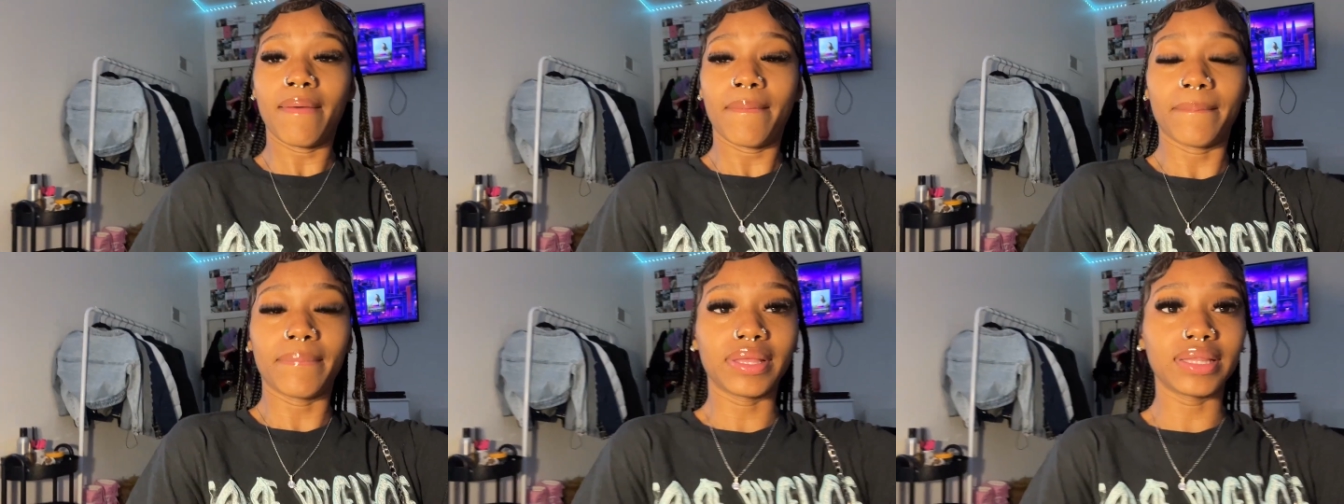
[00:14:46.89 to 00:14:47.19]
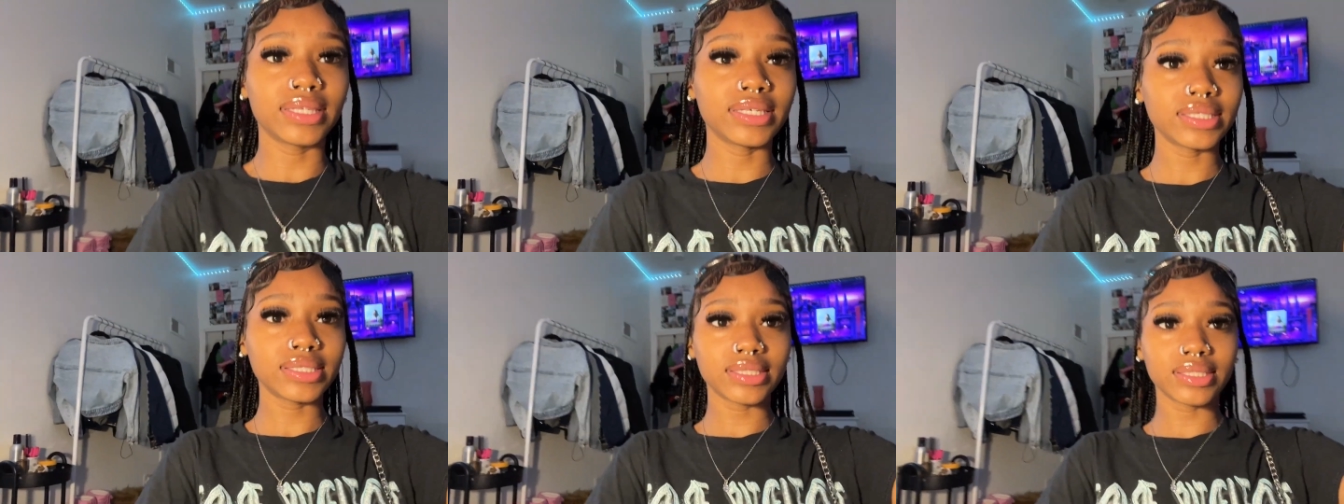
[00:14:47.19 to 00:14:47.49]
But
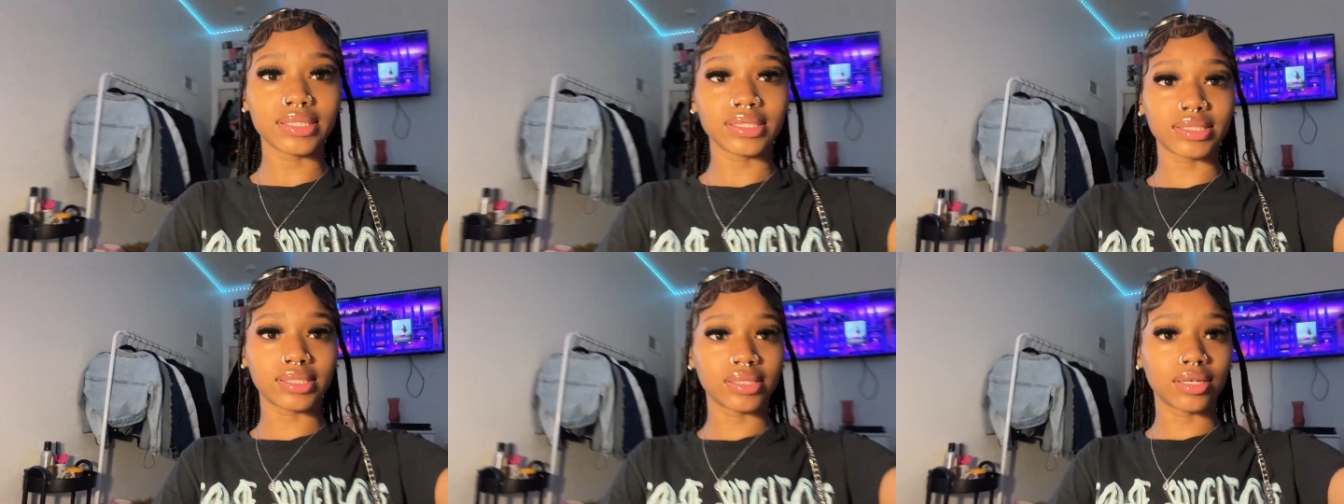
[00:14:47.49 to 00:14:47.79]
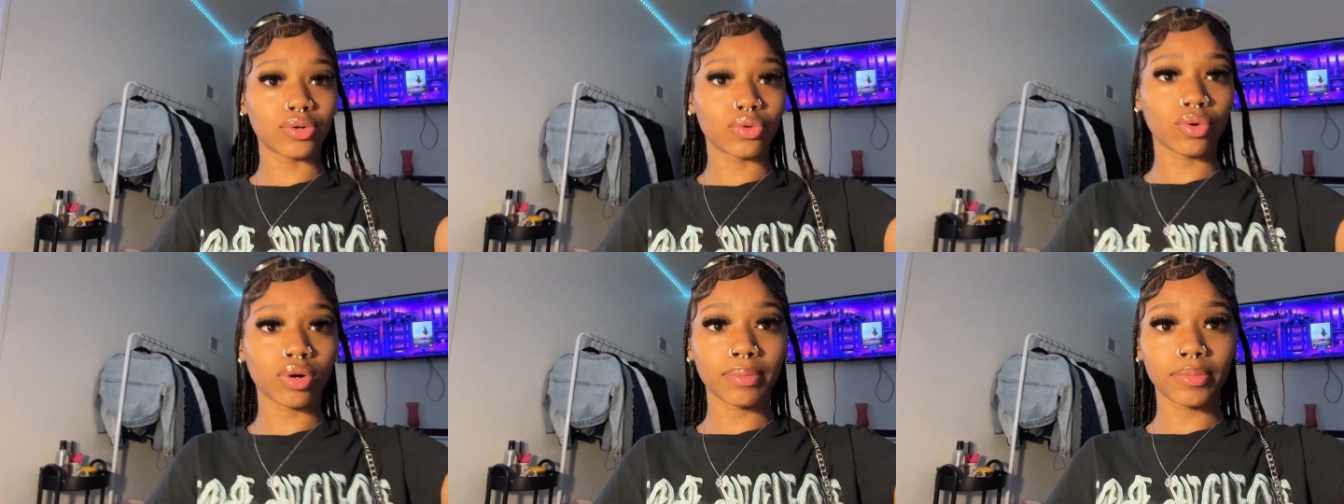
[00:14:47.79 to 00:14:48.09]
this is the
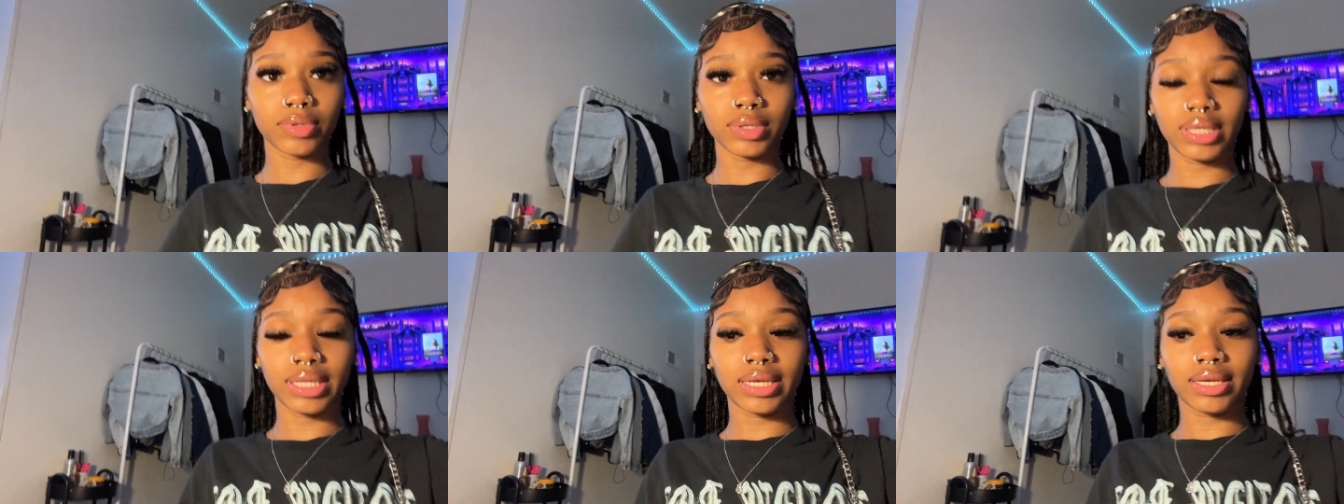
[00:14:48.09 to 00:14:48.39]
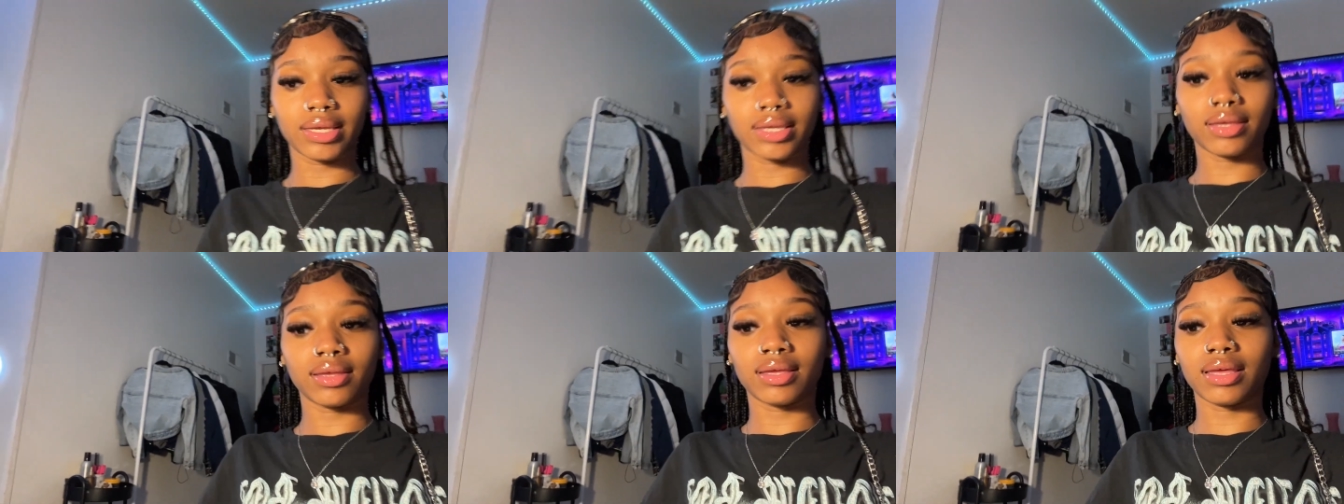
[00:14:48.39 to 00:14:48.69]
normal
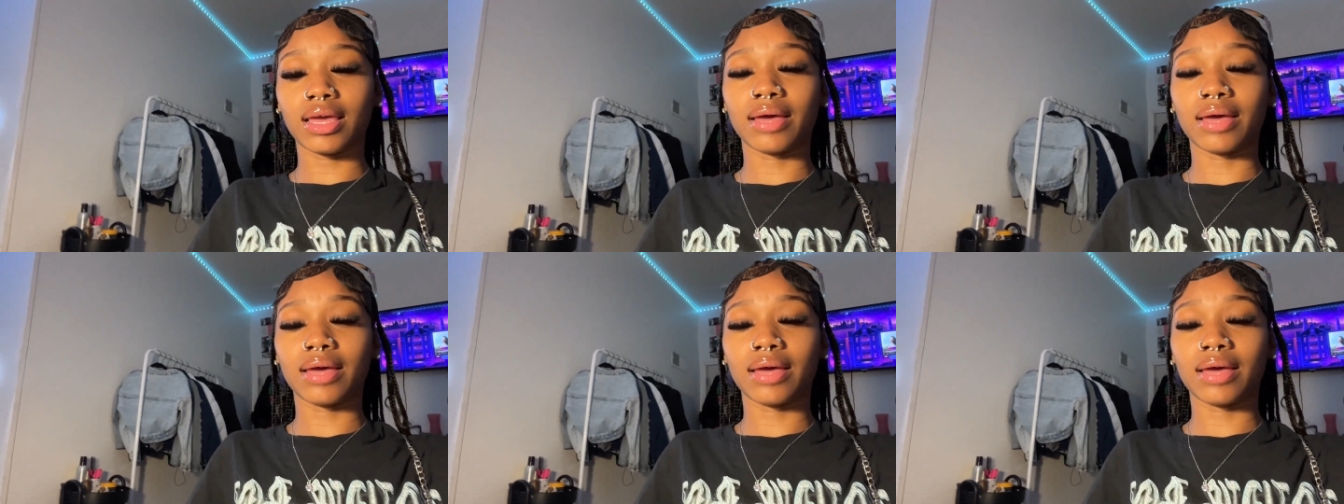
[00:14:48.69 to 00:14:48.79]
thing.